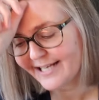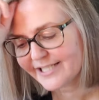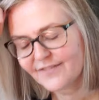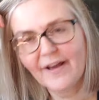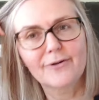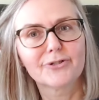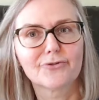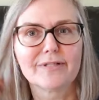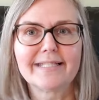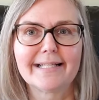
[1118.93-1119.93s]
I just found her
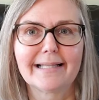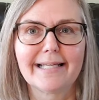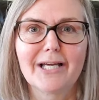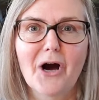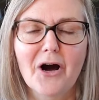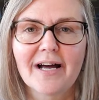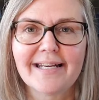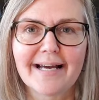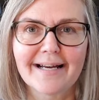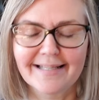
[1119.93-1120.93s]
recently
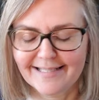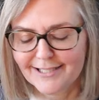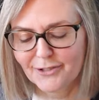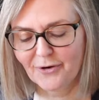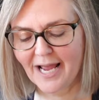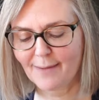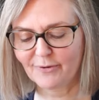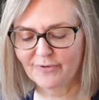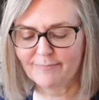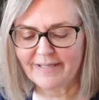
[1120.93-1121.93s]
on Instagram,
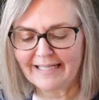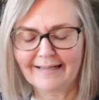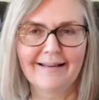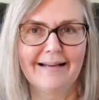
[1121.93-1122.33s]
and we've been